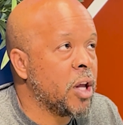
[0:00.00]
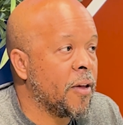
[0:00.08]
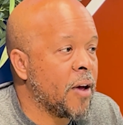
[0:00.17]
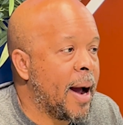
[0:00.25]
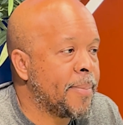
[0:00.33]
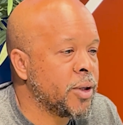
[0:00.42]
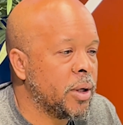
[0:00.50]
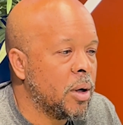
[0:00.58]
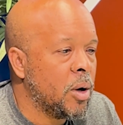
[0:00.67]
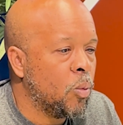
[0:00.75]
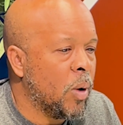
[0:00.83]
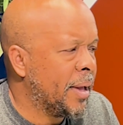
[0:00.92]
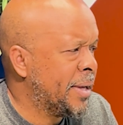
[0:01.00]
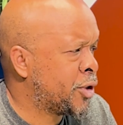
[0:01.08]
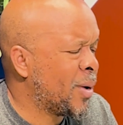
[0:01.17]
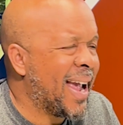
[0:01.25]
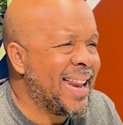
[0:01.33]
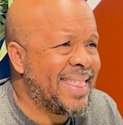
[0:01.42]
other option? Well, is
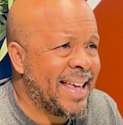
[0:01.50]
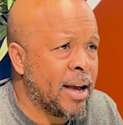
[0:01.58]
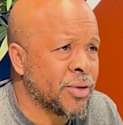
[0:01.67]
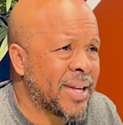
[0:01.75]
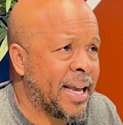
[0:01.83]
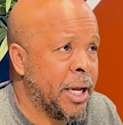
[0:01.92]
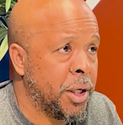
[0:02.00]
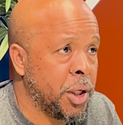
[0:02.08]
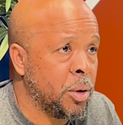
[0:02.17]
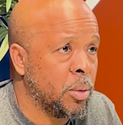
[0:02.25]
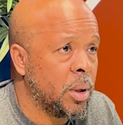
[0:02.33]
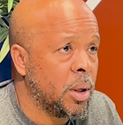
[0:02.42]
there anything else I can do?